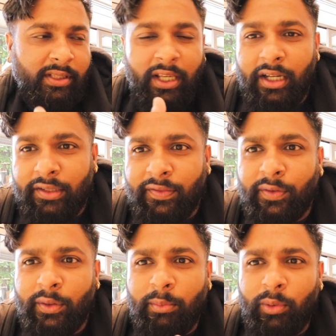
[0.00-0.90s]
get us
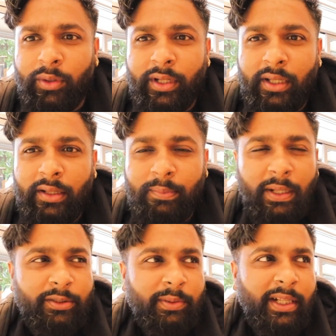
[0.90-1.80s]
through the morning,
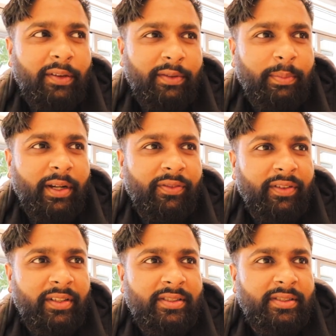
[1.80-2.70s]
plus we're gonna have the
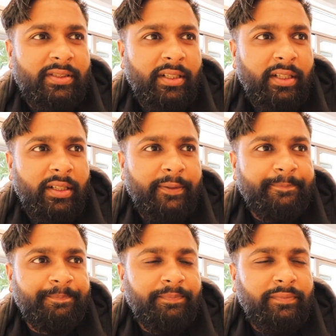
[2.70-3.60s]
breakfast.
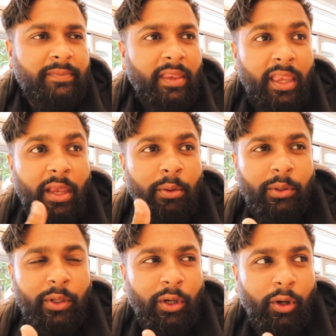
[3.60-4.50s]
I'm
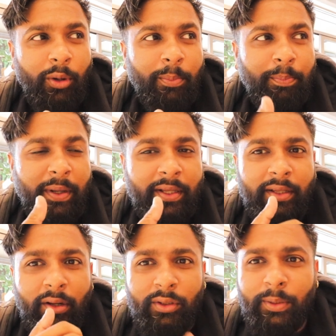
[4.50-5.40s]
gonna go home, but
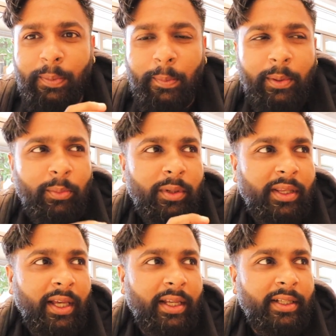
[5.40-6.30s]
the only problem with
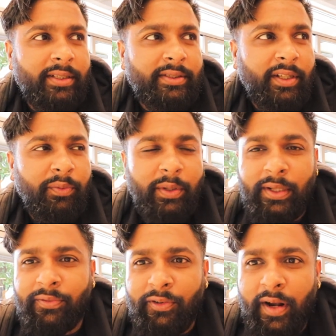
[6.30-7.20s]
that is if we're
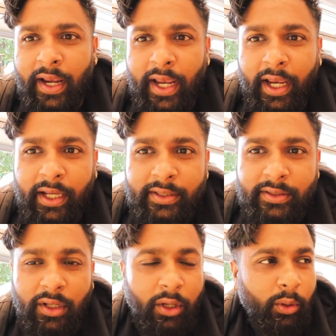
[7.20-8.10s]
gonna fry eggs,
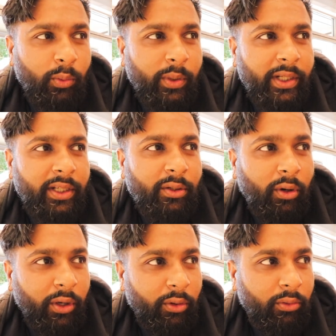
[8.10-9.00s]
we need
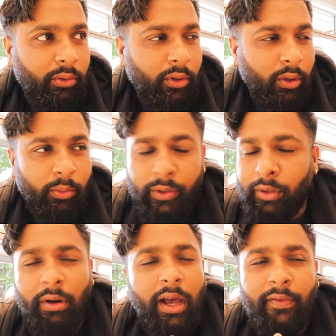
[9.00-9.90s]
oil. We
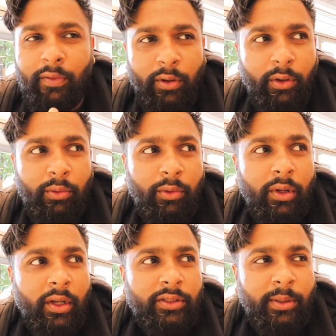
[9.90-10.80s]
don't have oil.
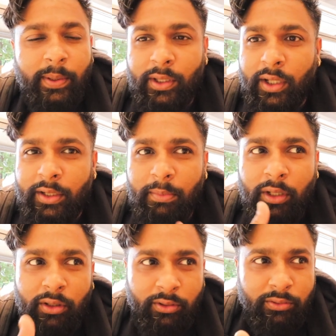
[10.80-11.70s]
So we're gonna go to
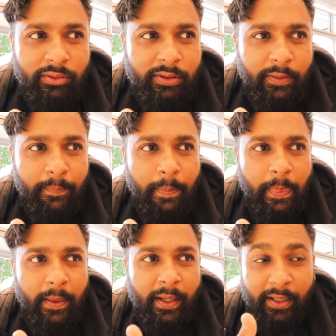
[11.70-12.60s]
McDonald's
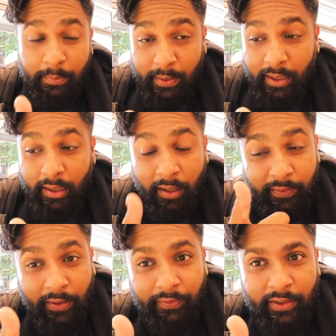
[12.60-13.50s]
in a bit
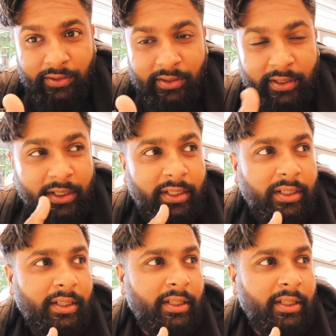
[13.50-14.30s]
after I finish the tea,